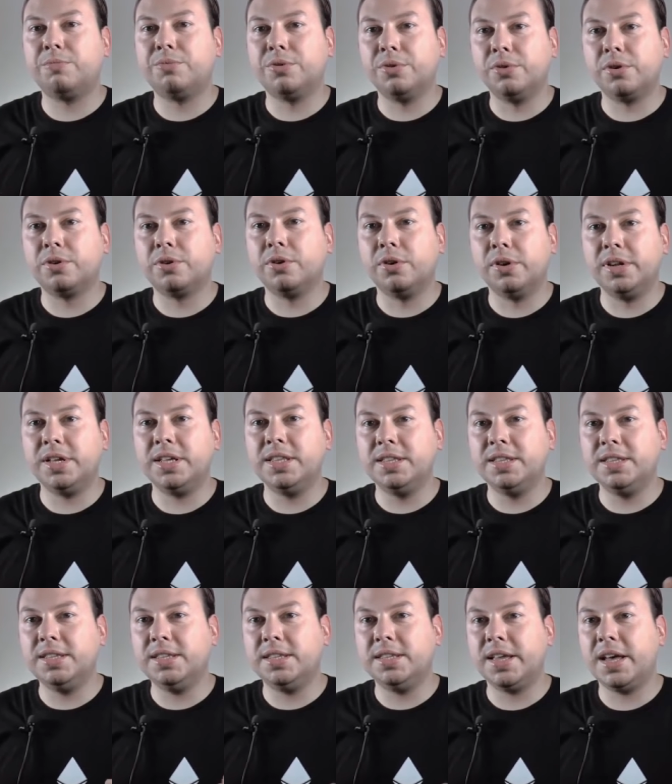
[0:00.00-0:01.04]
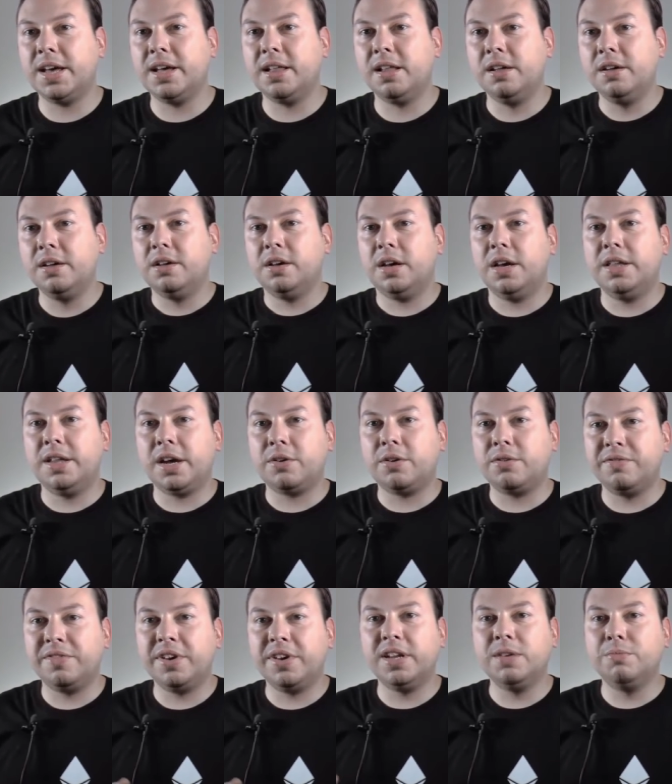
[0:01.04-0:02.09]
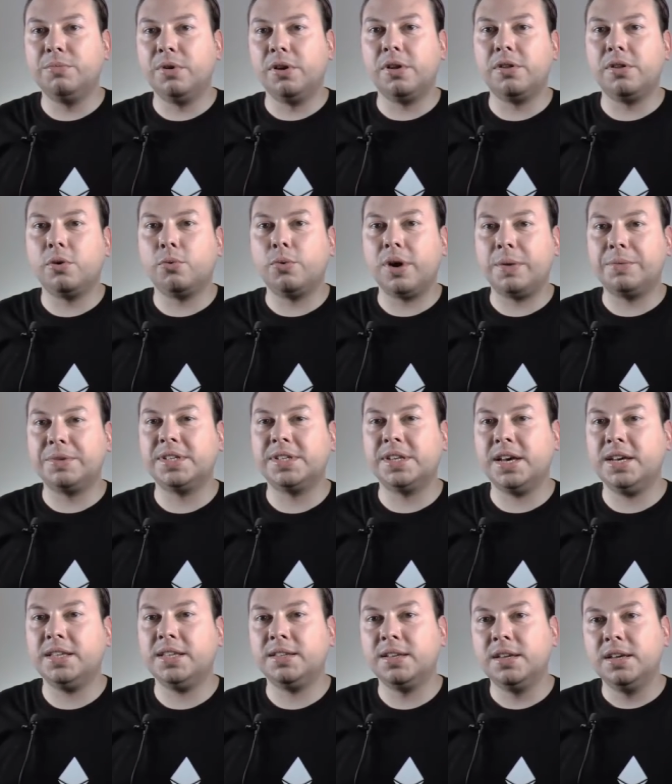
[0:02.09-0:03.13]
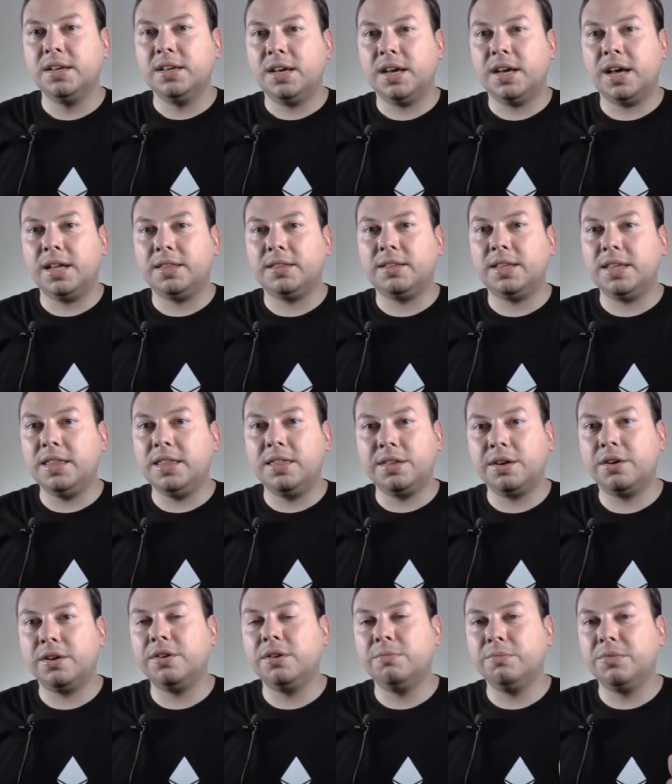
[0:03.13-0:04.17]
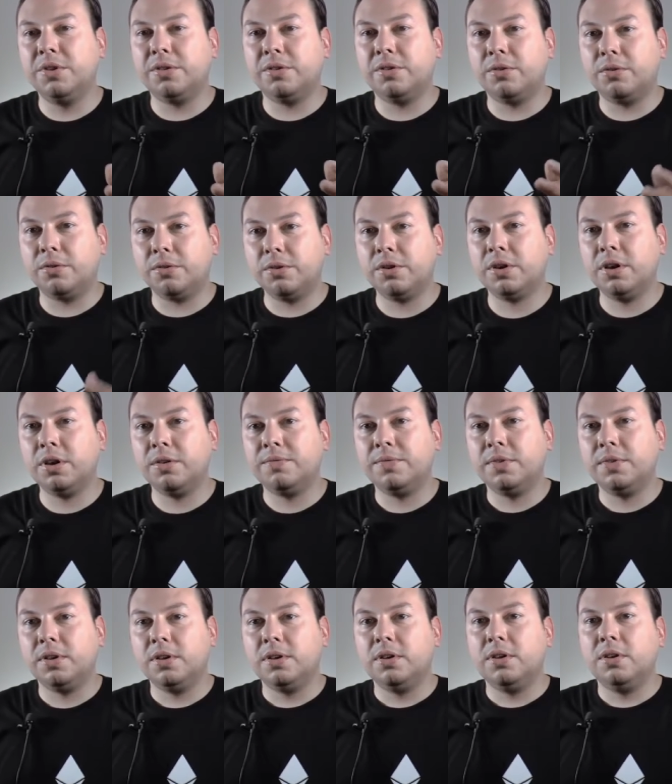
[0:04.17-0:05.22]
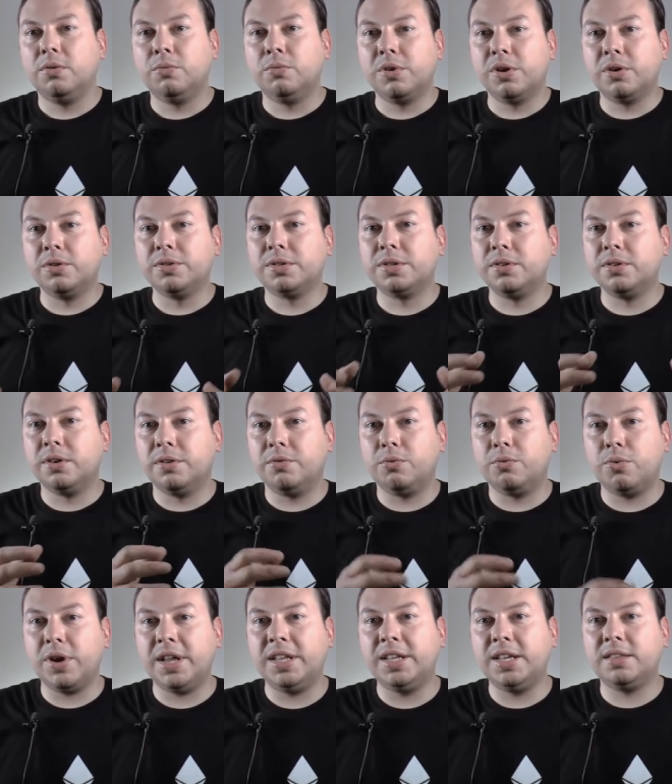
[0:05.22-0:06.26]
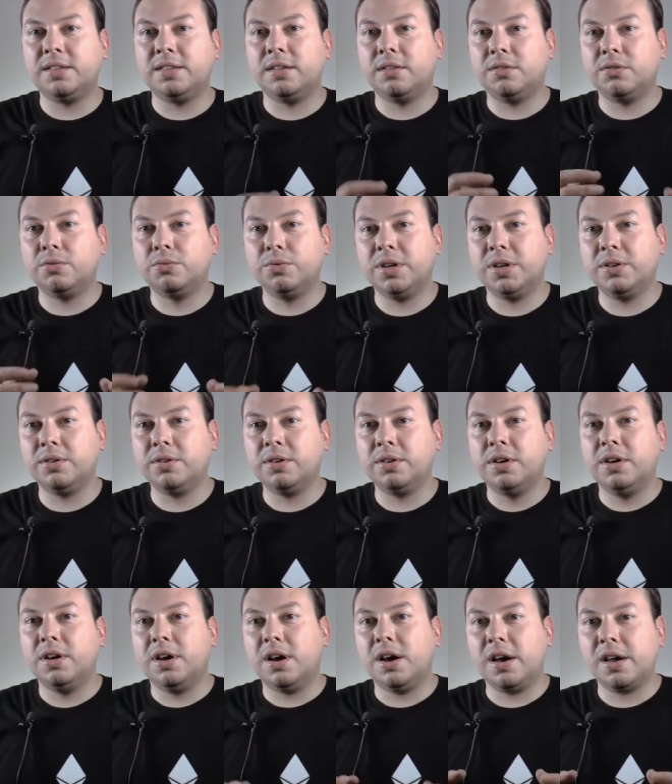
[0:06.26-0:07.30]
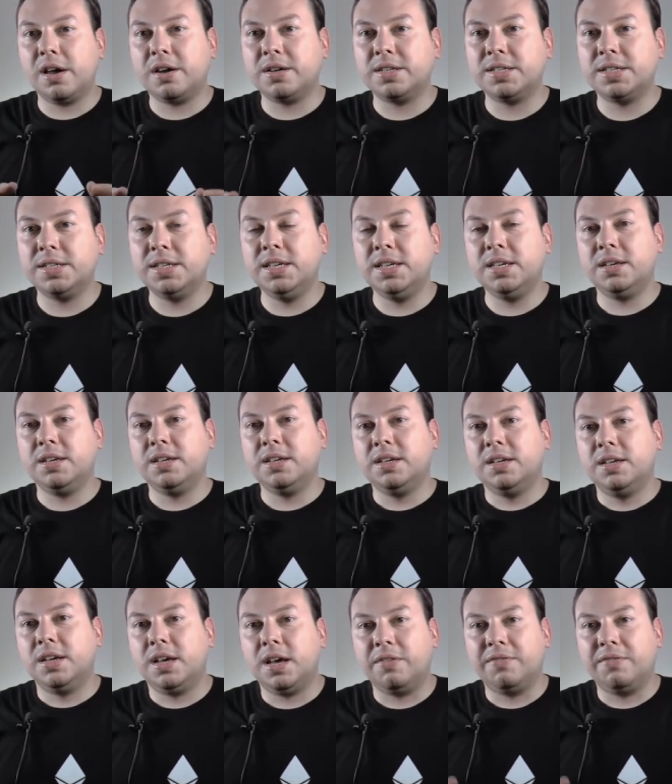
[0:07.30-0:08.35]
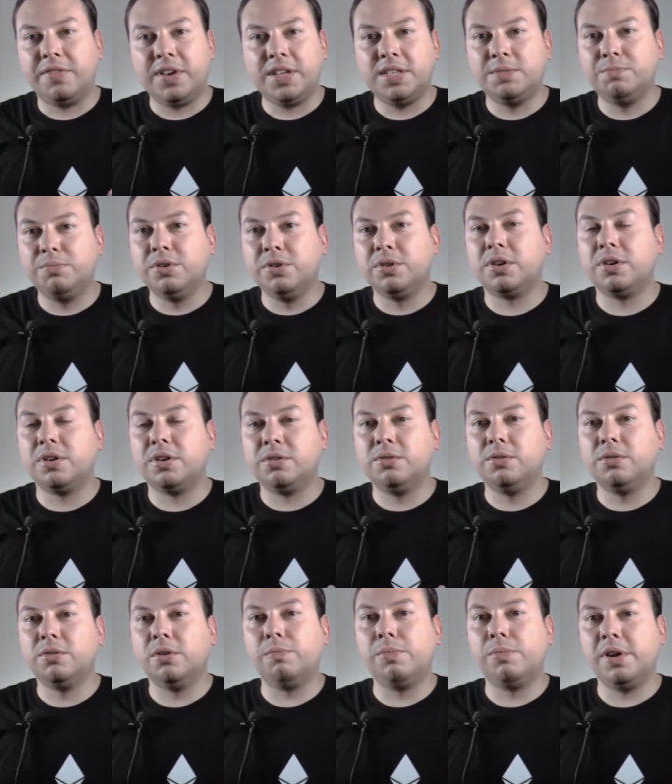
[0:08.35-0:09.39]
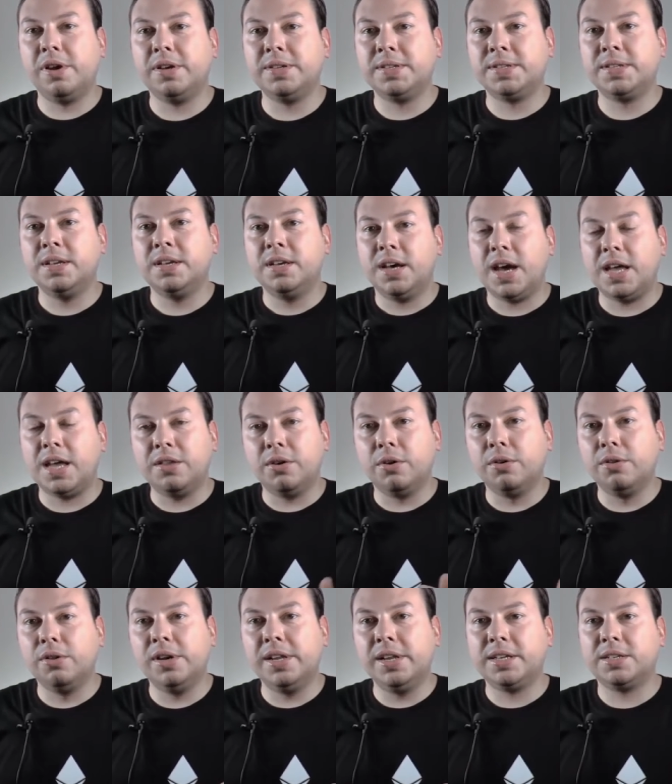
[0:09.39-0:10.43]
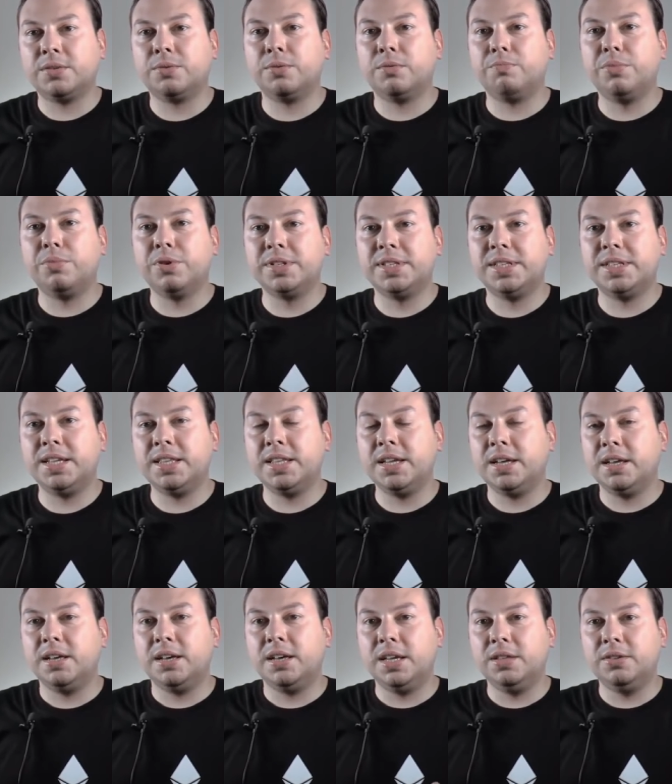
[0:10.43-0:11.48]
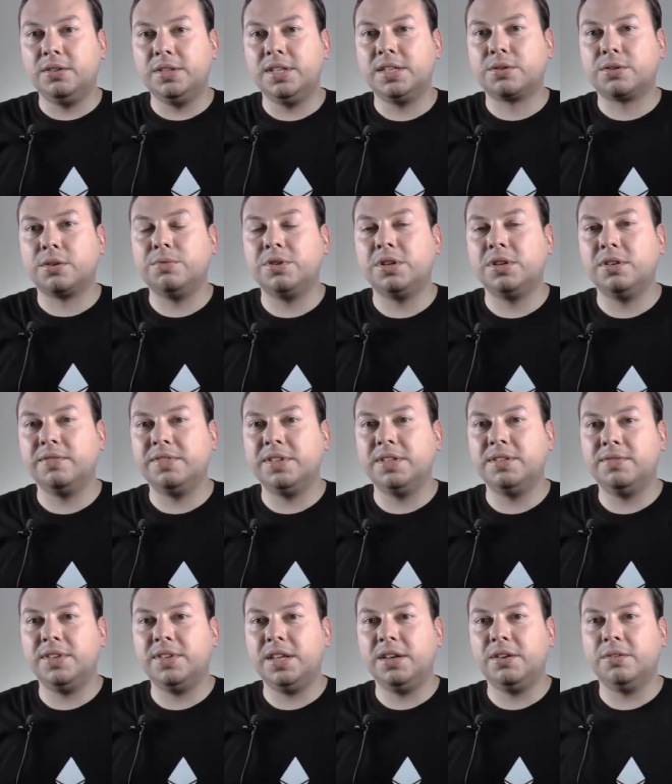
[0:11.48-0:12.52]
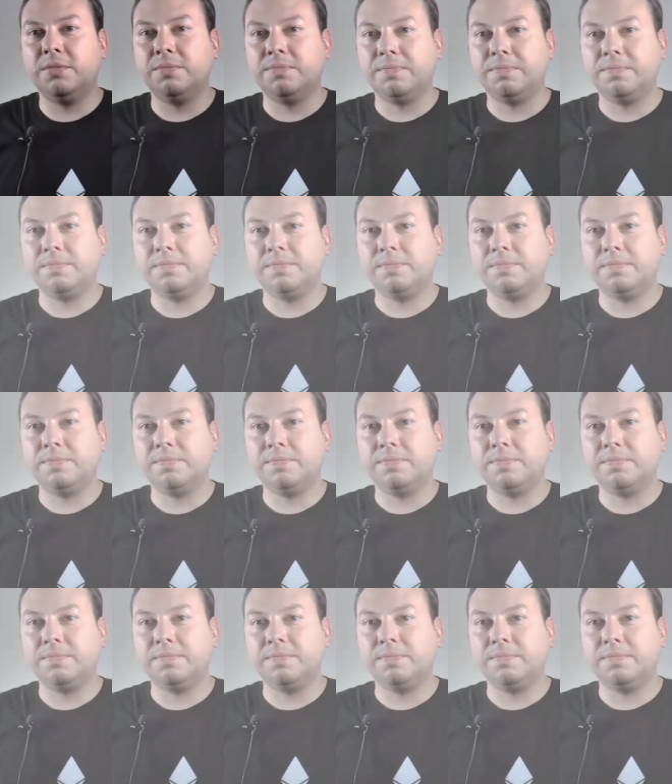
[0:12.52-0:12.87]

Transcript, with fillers: our protocol in detail and are available on our website at ethereum dot org. We're also on Reddit, Twitter, I R C, Facebook, Google plus, and all the links were posted in the description of this video.